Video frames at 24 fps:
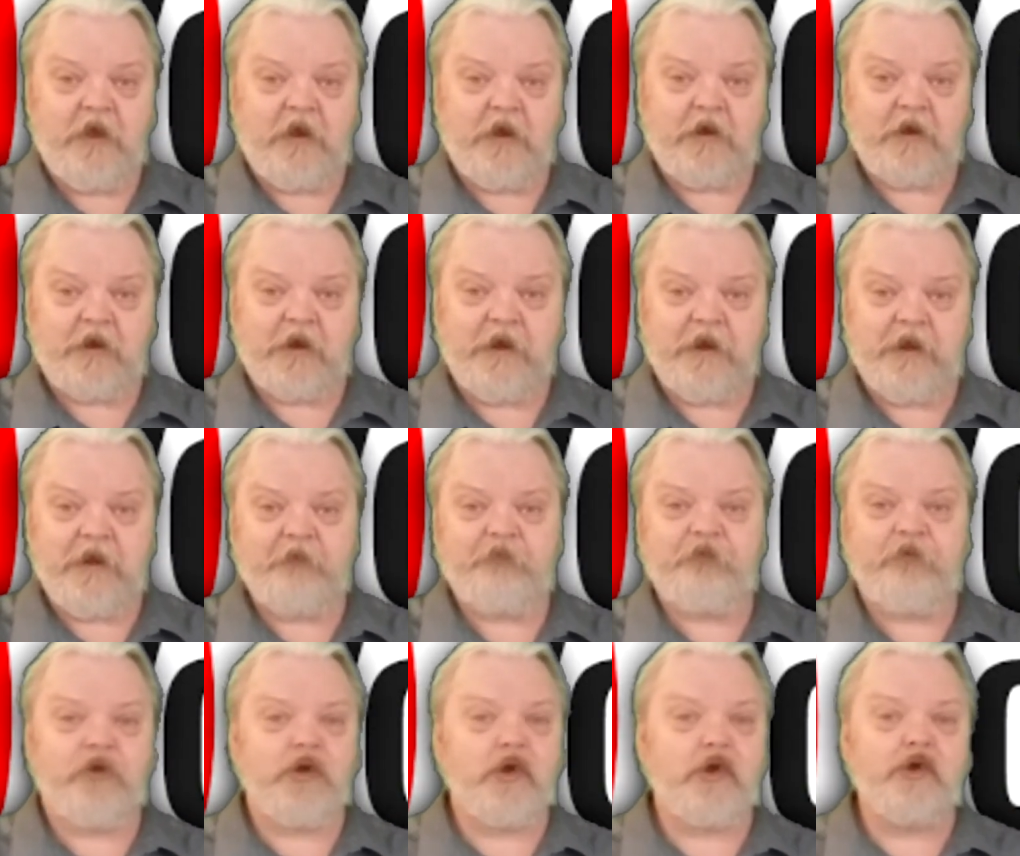All right,
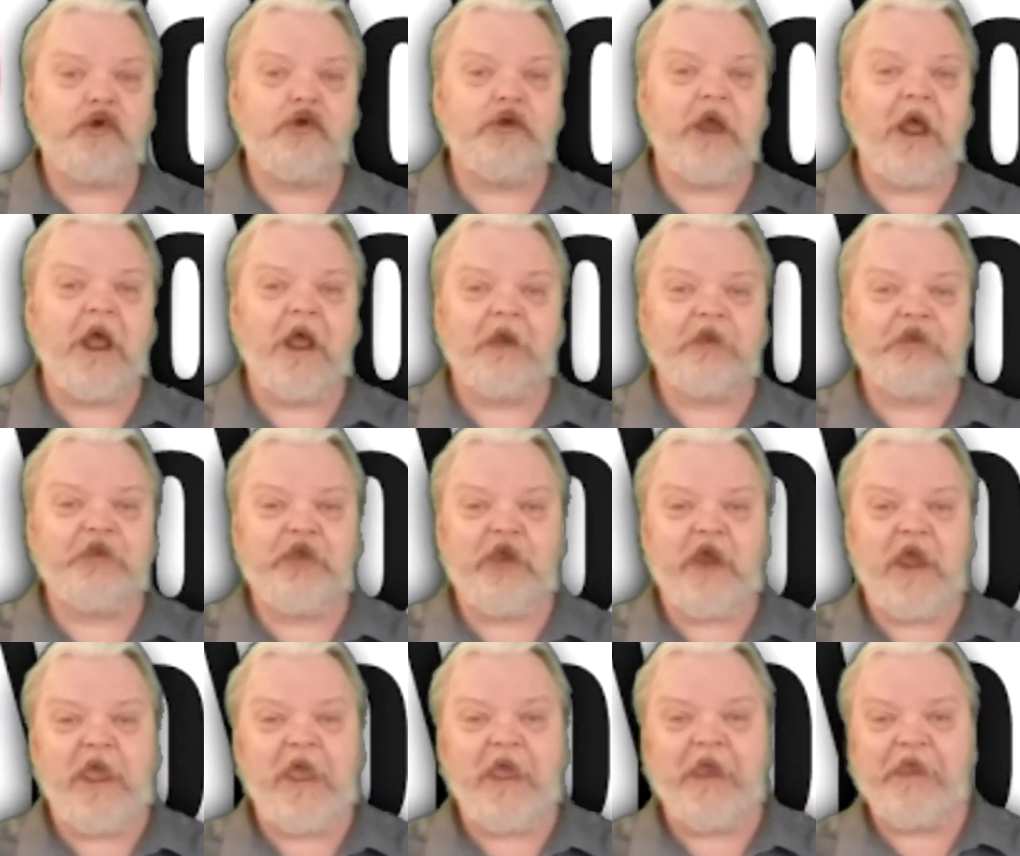if you're not
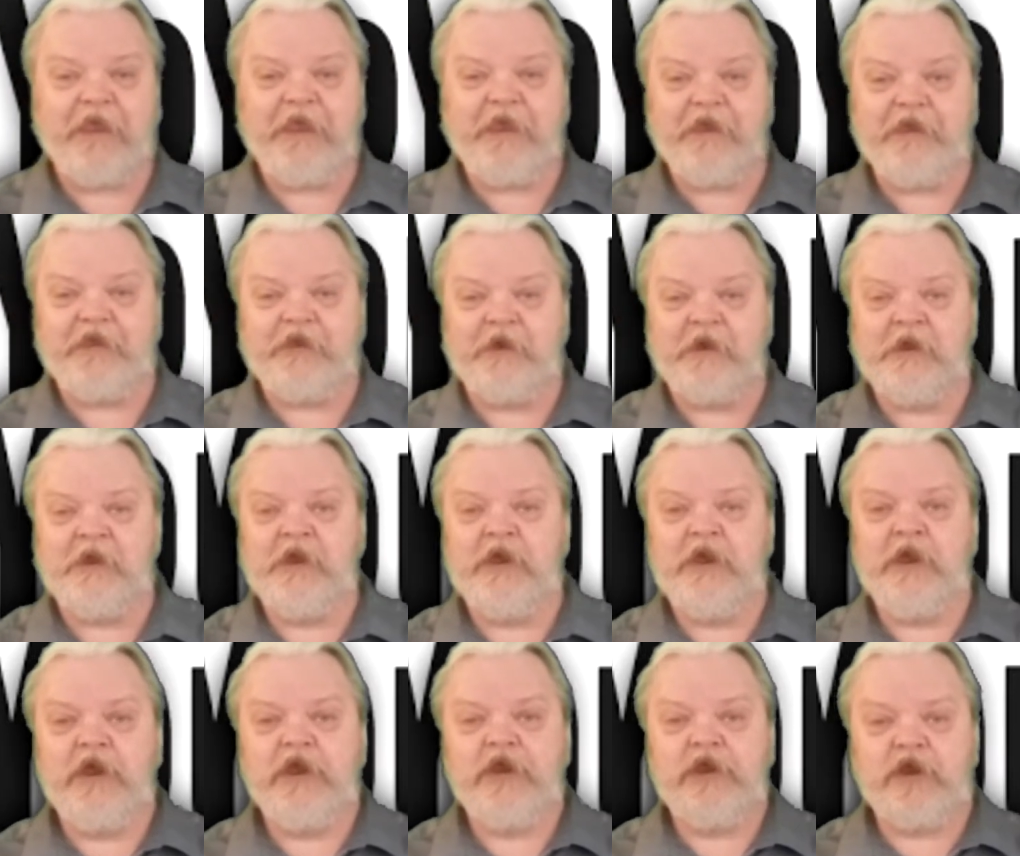tagging
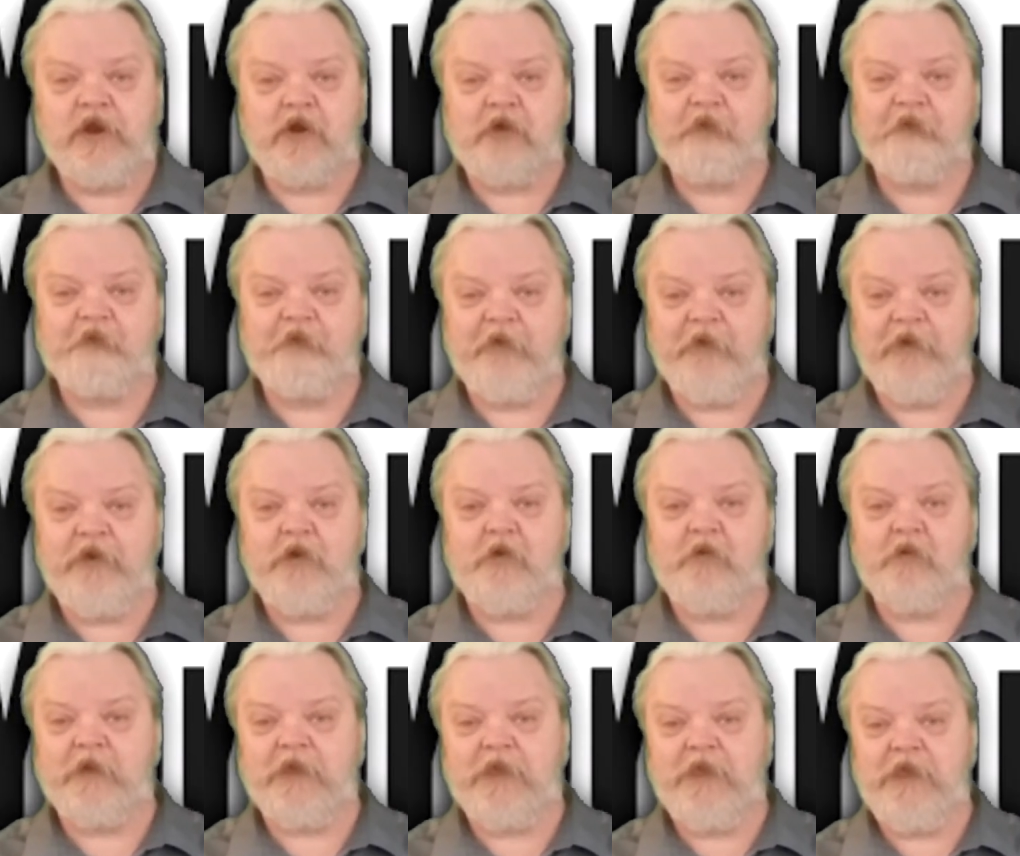your video
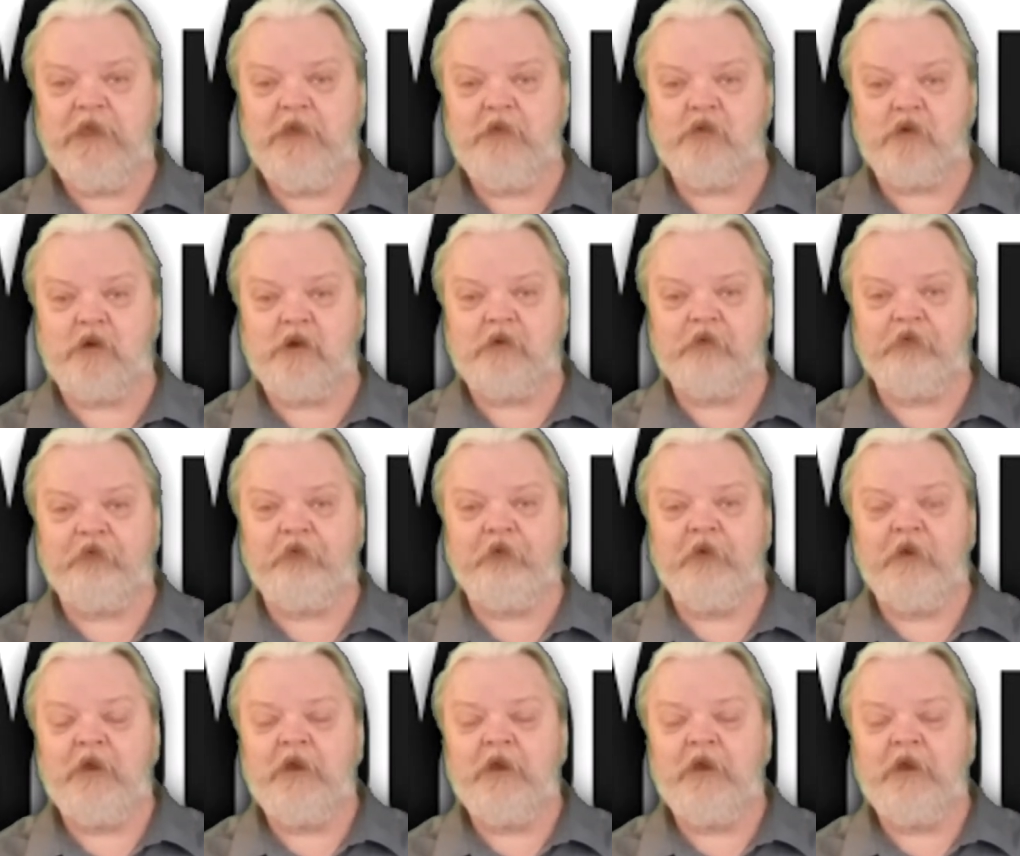with keywords,